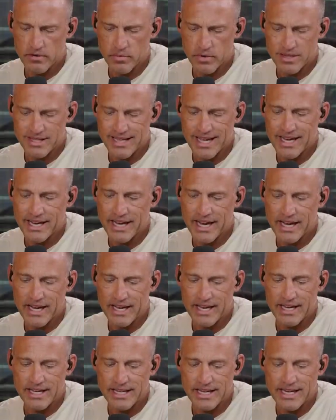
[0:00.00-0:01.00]
with
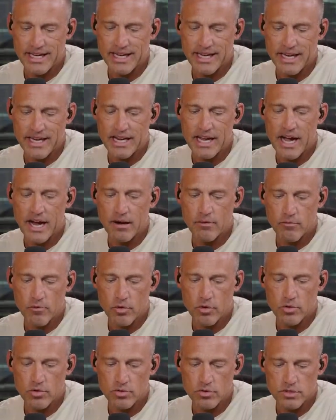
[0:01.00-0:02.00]
dedicated DEI
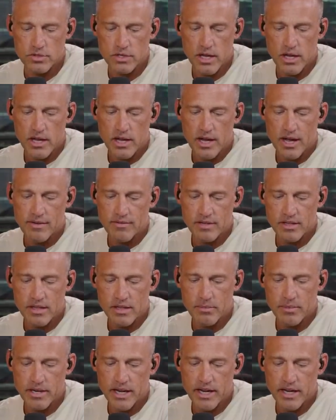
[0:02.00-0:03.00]
roles have
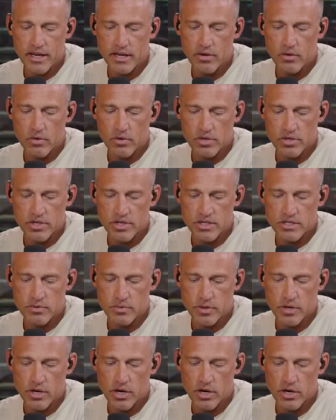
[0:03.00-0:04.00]
eliminated or
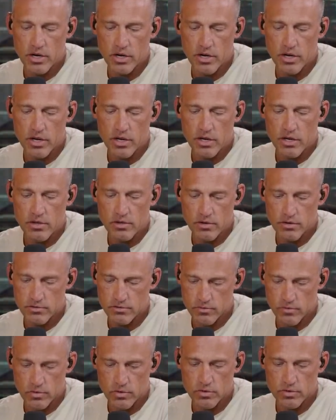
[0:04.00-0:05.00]
disregarded those
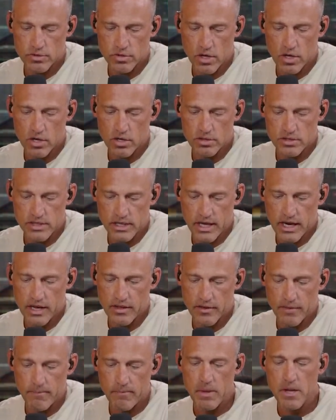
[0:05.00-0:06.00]
roles
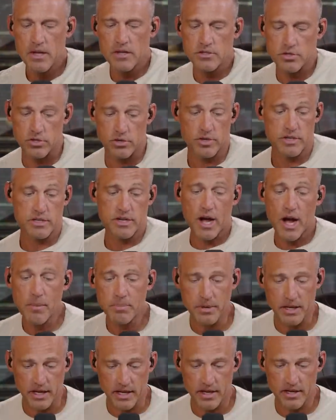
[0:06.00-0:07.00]
altogether. So they're
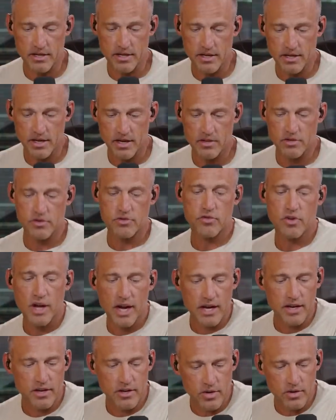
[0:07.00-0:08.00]
adopting it and they're
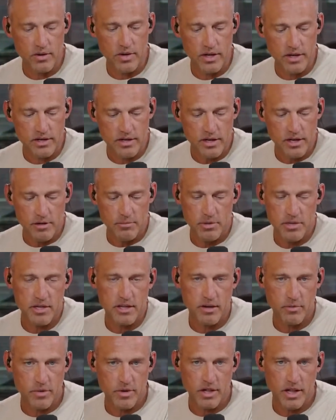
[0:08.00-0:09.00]
trying to do it, but then
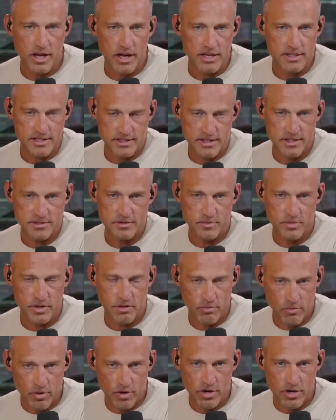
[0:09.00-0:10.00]
they realize it doesn't really
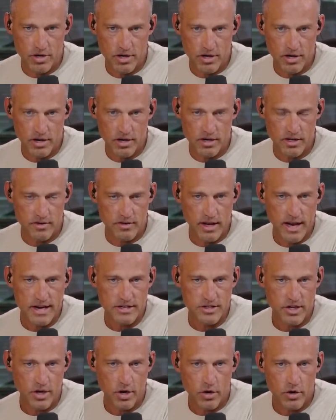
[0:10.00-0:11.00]
work and it's
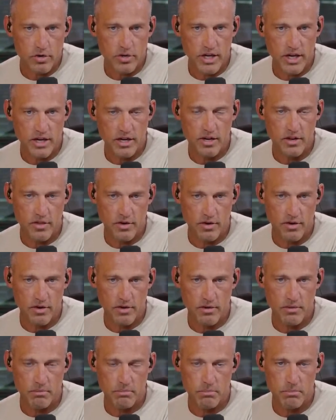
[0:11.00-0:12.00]
actually hurting
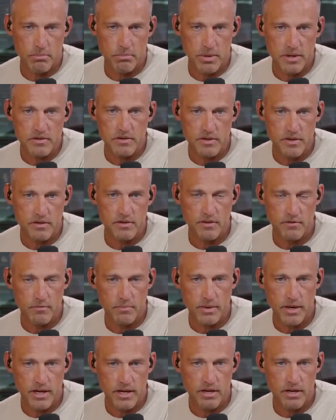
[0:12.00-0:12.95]
their business of being